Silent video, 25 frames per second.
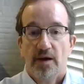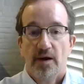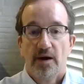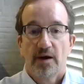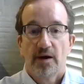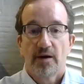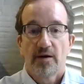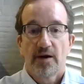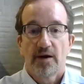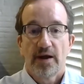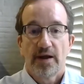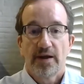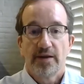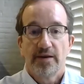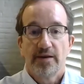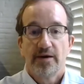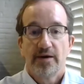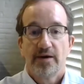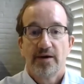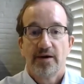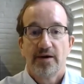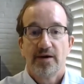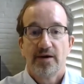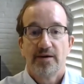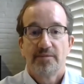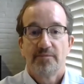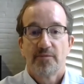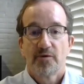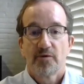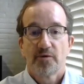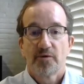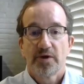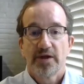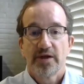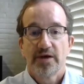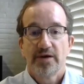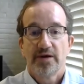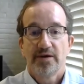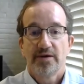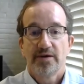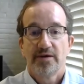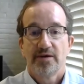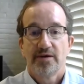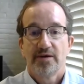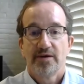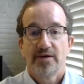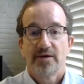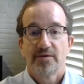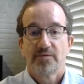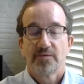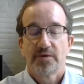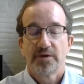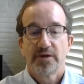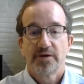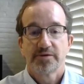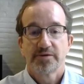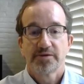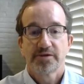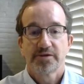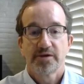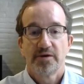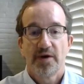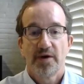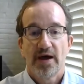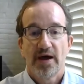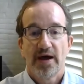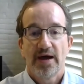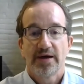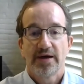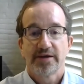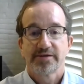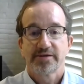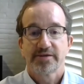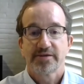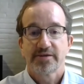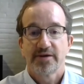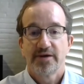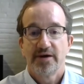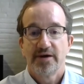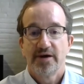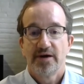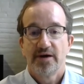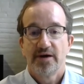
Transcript: All right, Maria Reynoso asked,